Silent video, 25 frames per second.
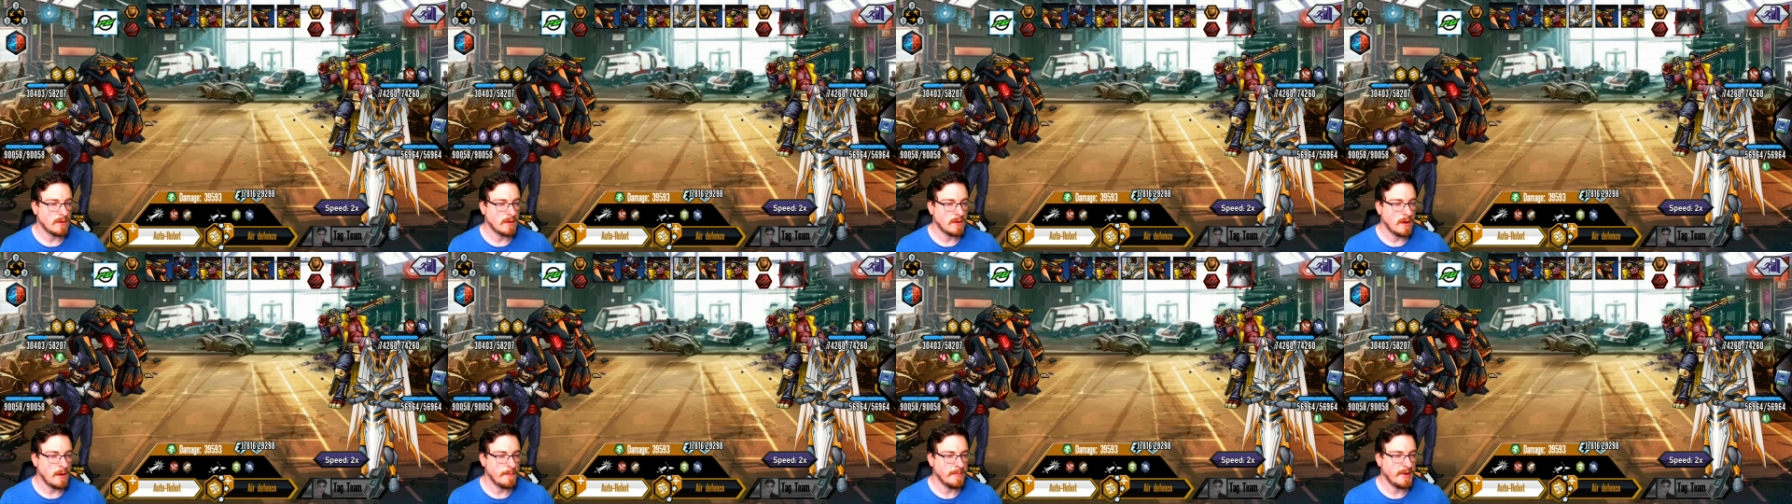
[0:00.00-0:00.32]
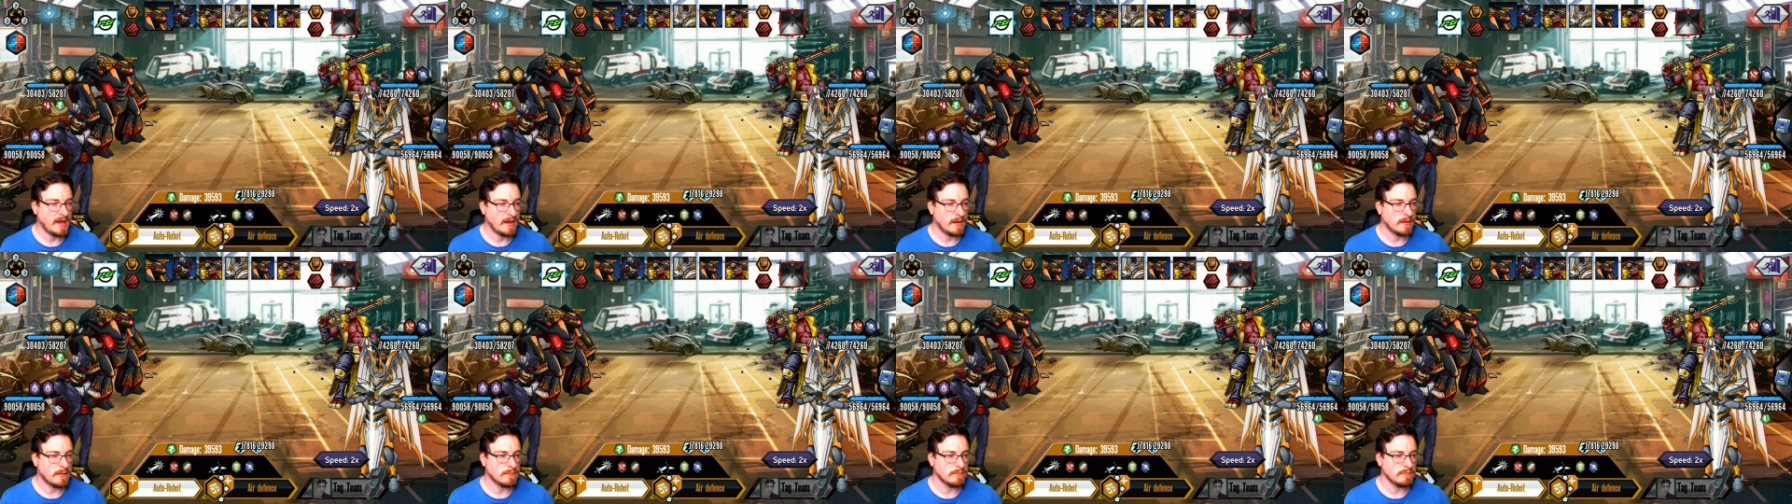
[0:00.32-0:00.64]
Hmm.
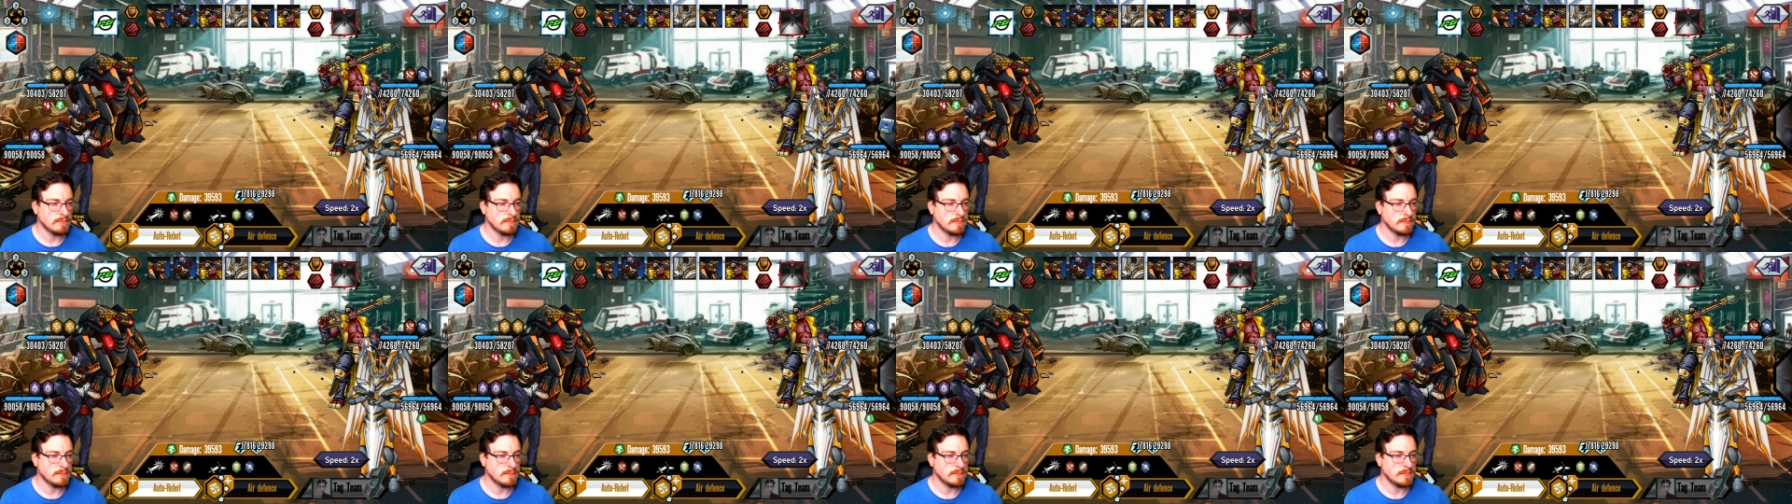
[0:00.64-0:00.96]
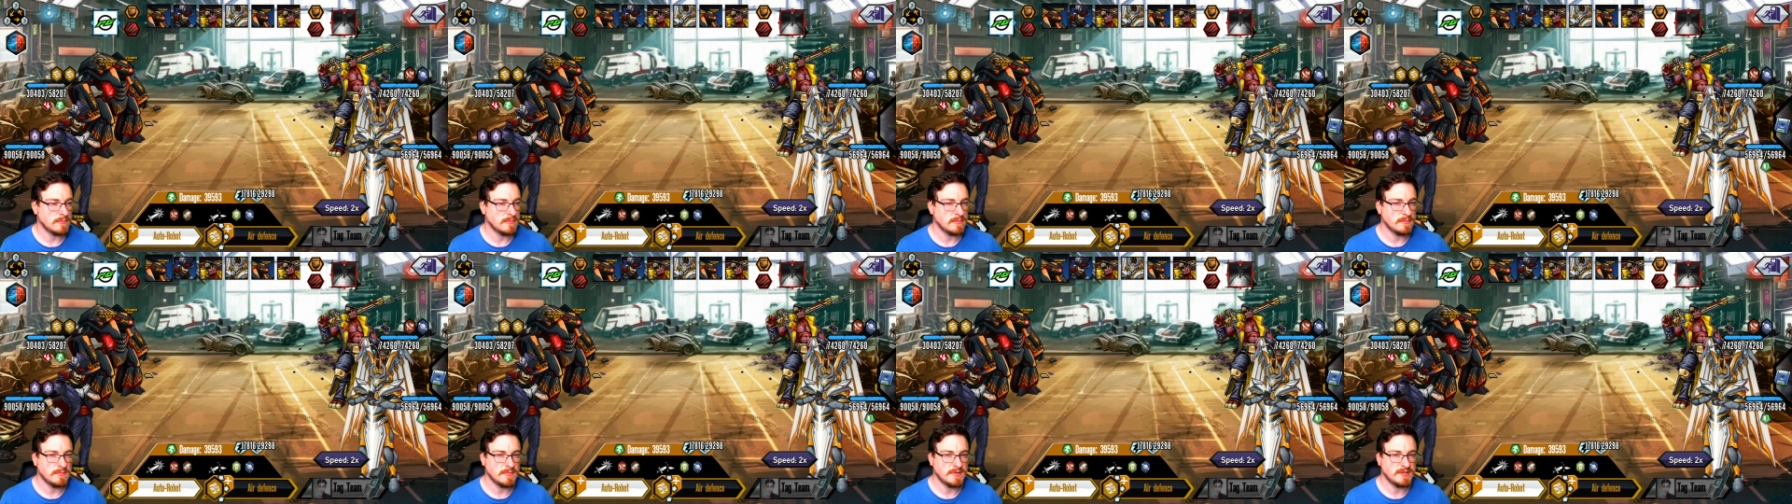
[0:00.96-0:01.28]

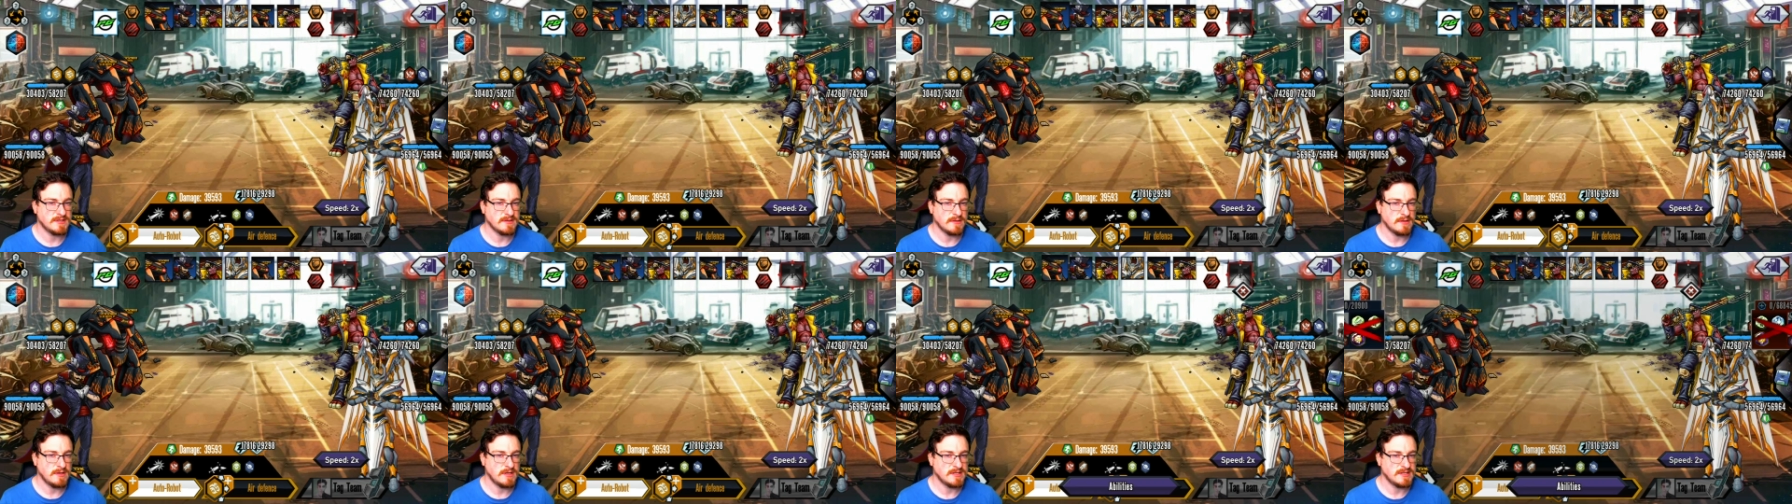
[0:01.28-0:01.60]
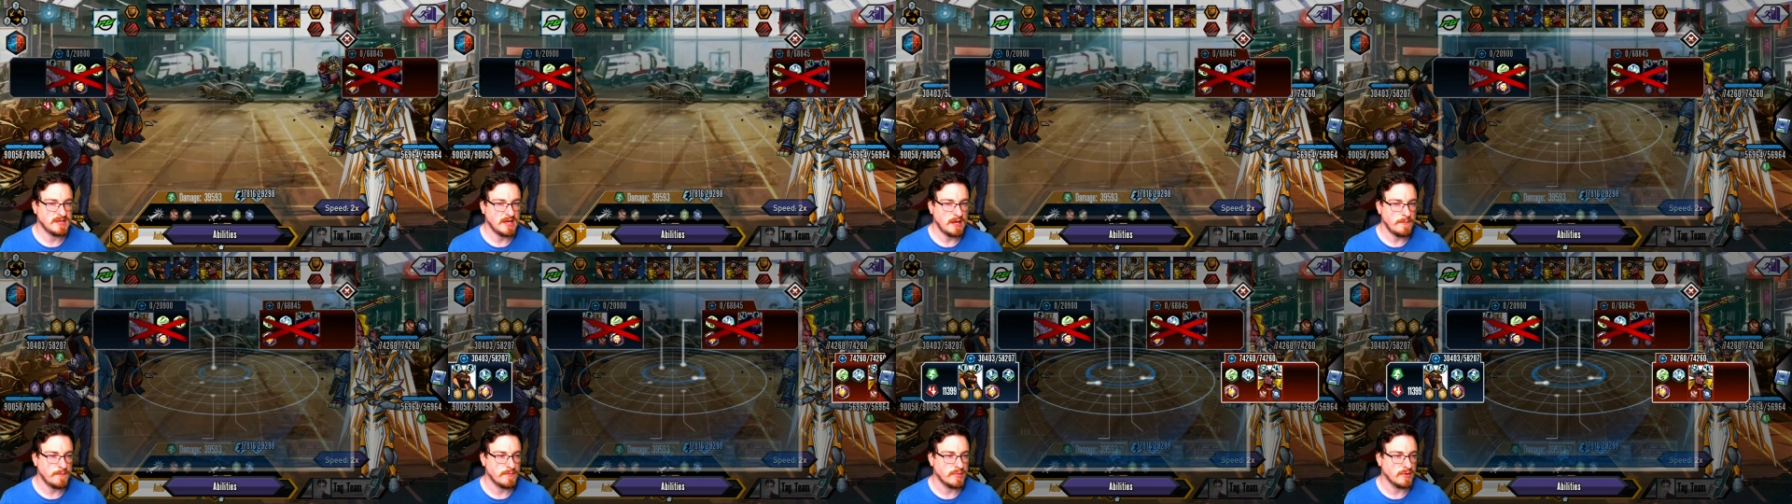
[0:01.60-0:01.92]
Is, is
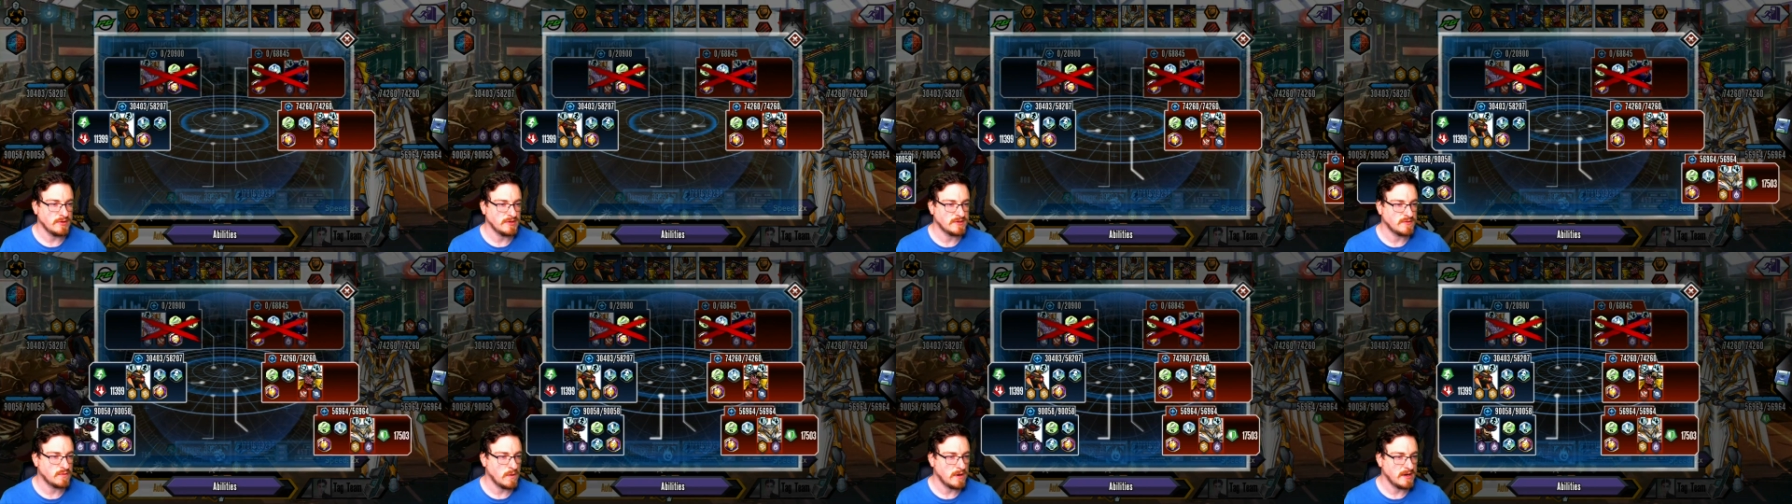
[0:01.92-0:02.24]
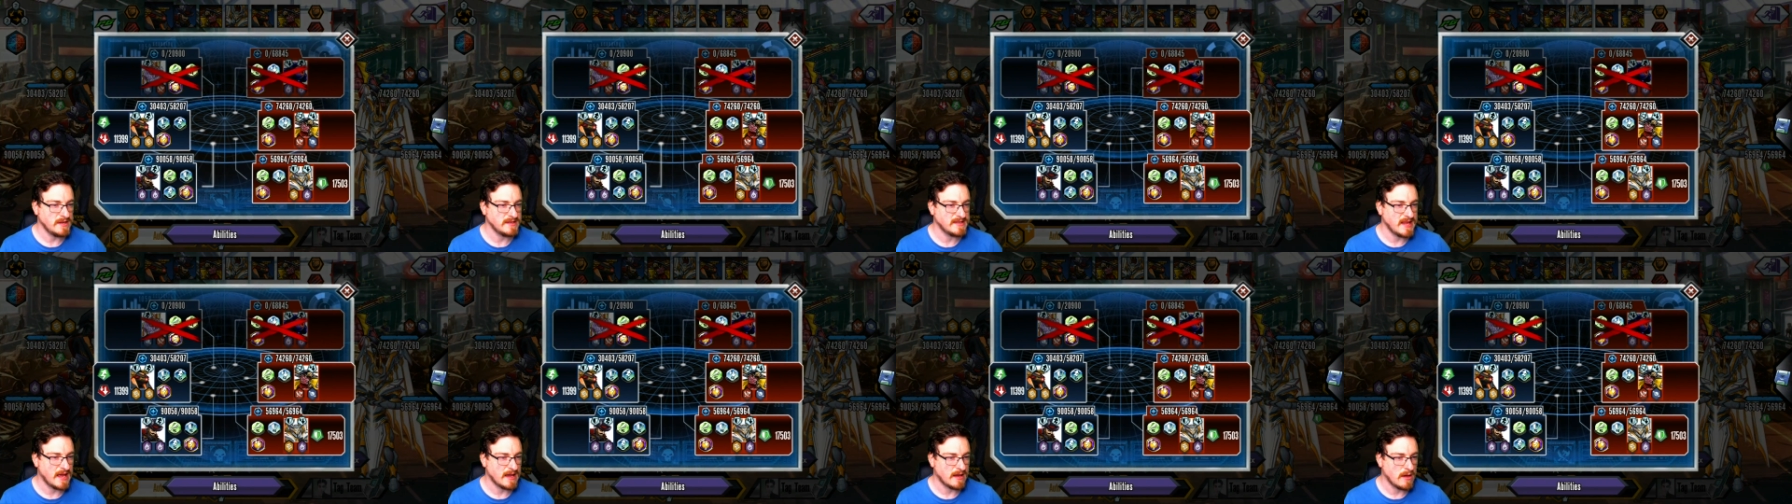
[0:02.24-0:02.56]
he boost? What
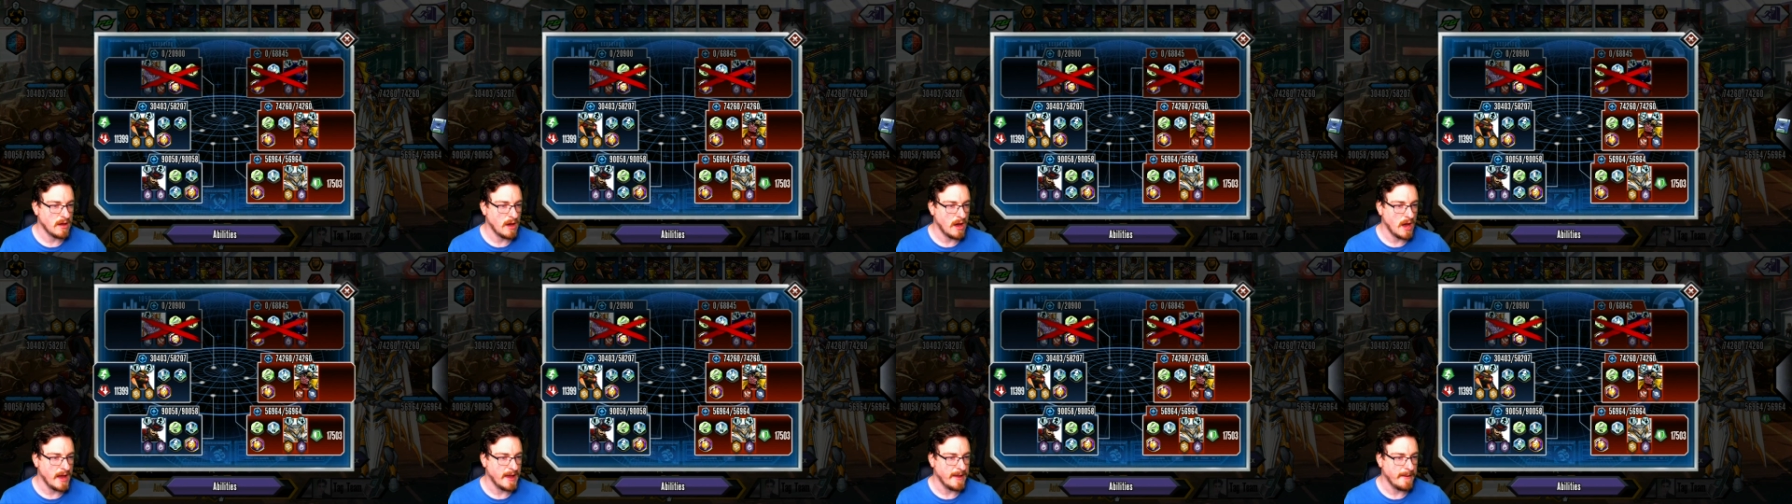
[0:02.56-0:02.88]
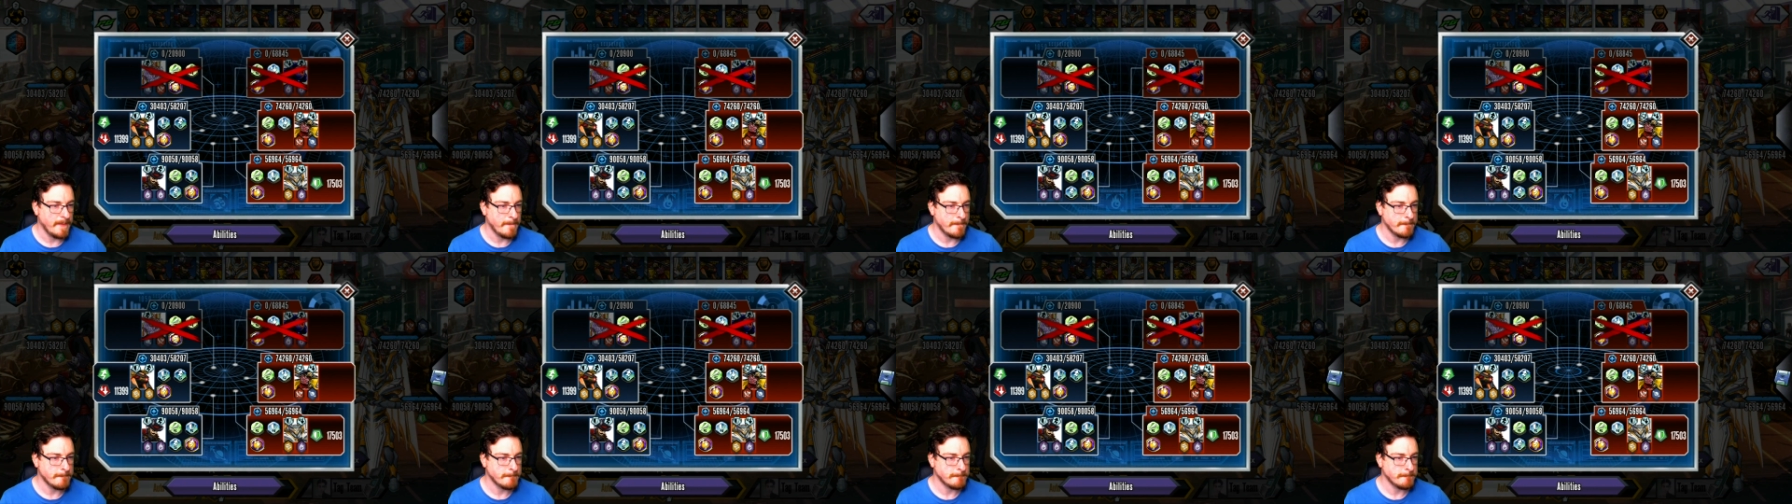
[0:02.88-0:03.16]
is that guy?